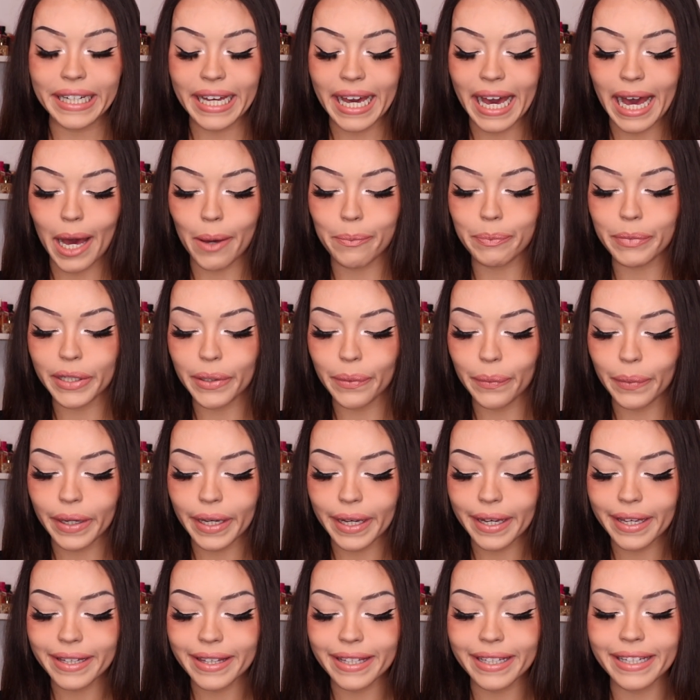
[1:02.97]
happy
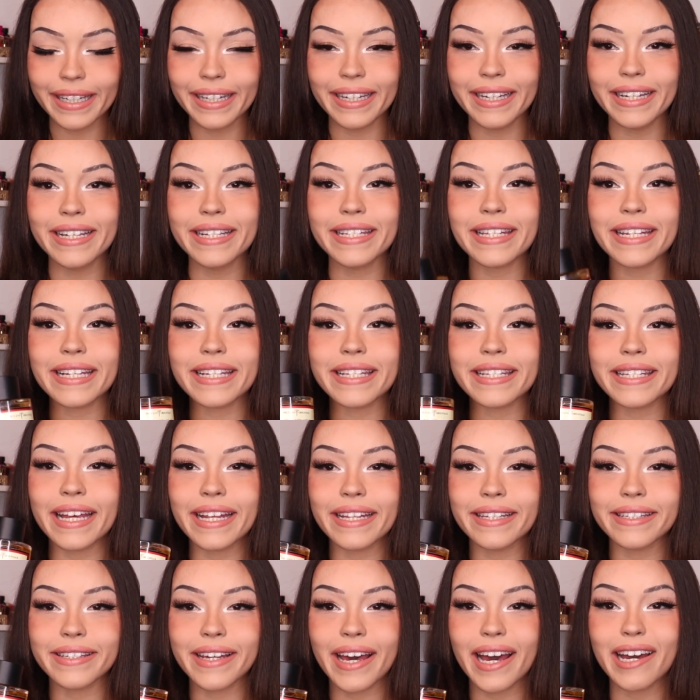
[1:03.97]
with is
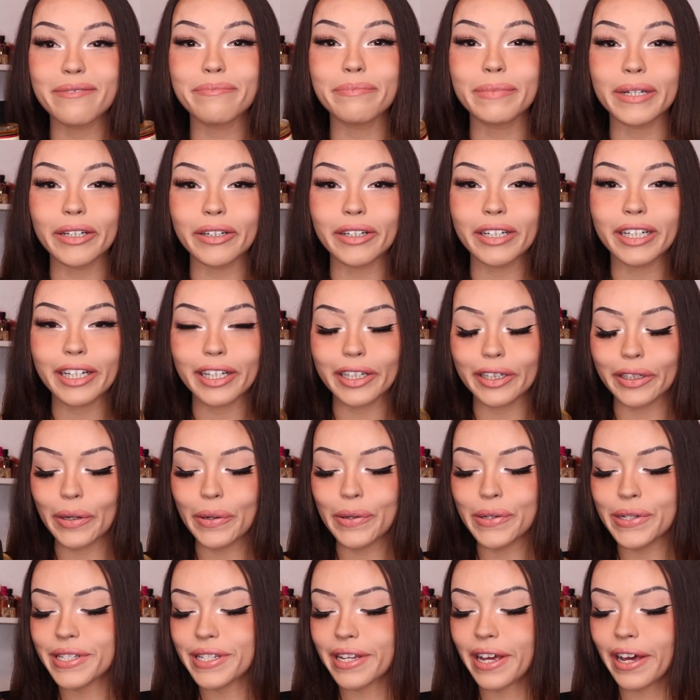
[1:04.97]
Essenza
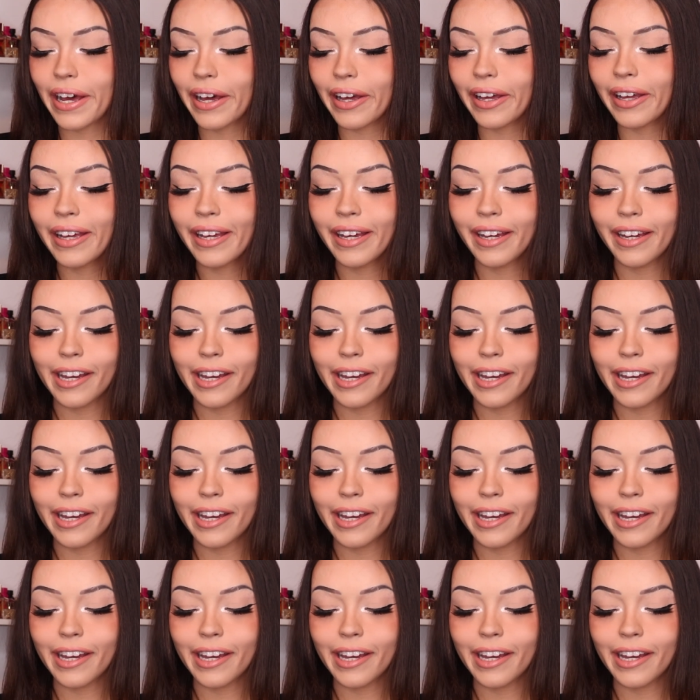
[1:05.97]
Miracolosa.